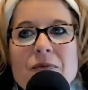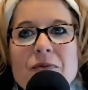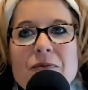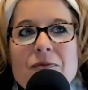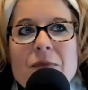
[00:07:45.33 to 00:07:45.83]

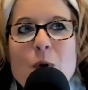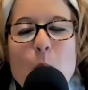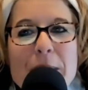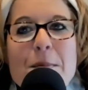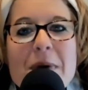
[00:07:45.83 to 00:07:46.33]
we
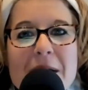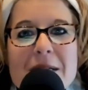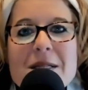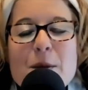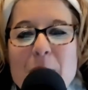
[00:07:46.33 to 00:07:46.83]
miss the
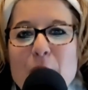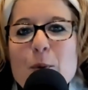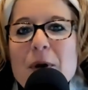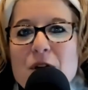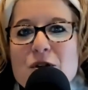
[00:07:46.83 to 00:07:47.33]
bigger
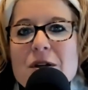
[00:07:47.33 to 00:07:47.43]
picture